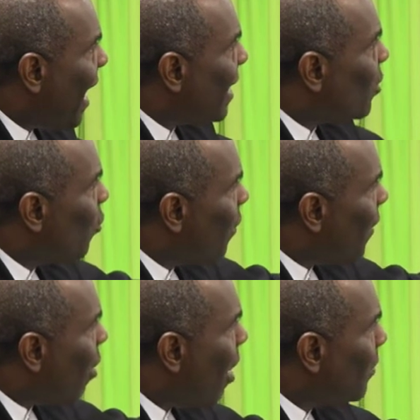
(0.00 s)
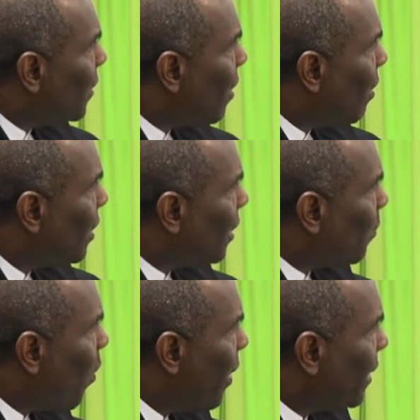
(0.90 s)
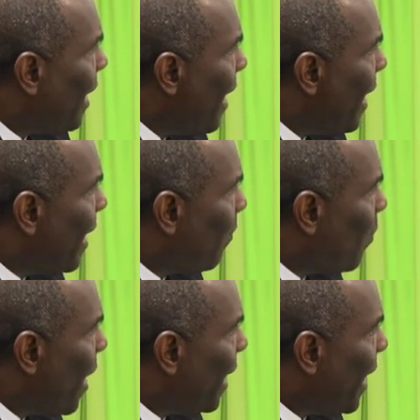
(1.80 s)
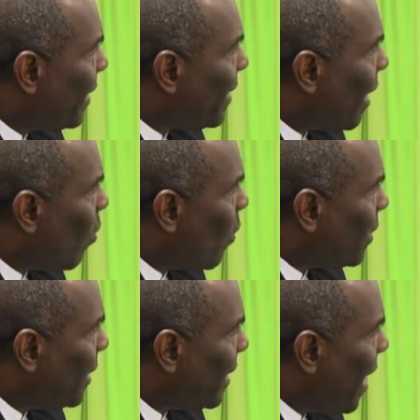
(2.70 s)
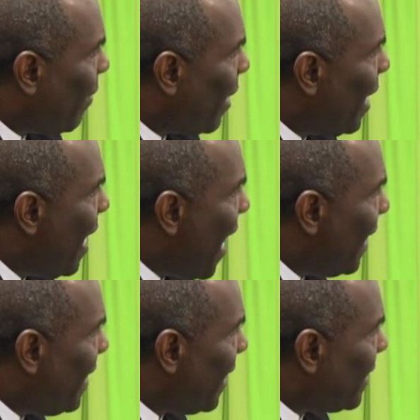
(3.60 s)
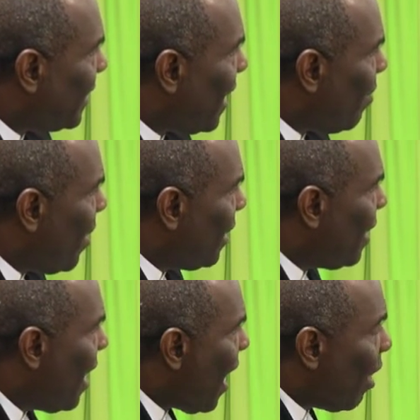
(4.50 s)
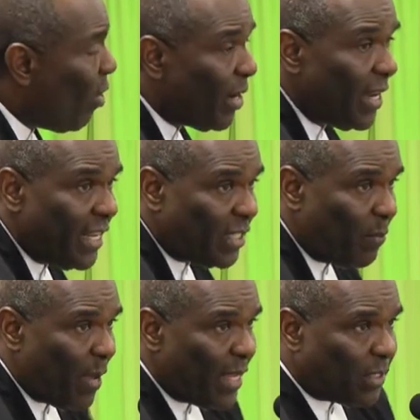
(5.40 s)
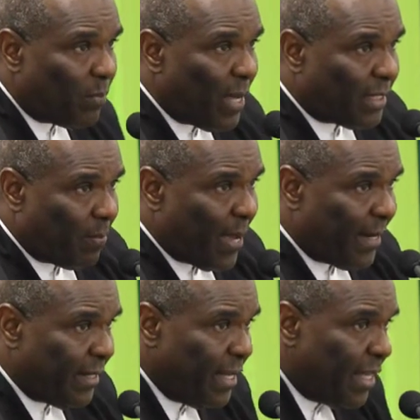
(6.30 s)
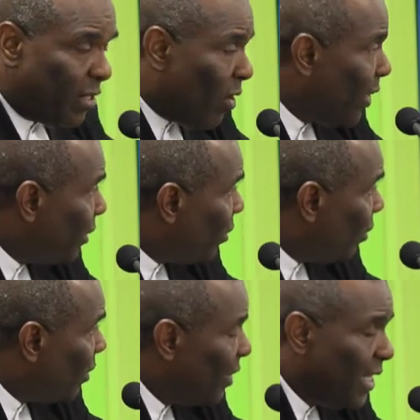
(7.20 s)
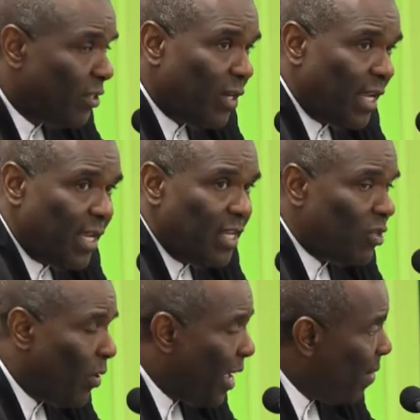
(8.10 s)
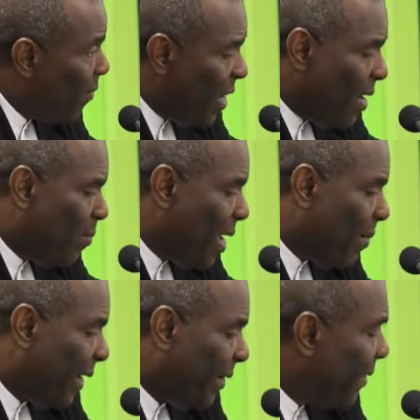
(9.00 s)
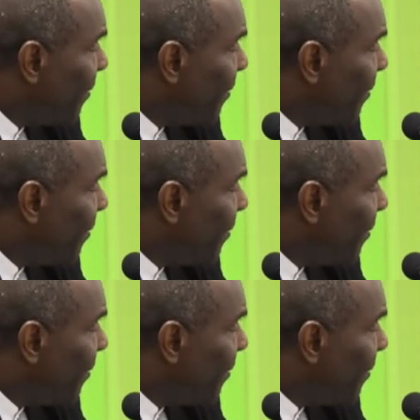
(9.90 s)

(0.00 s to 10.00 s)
as the river comes down this point, it hits across this area and takes the sediment along its bed down into the embayment.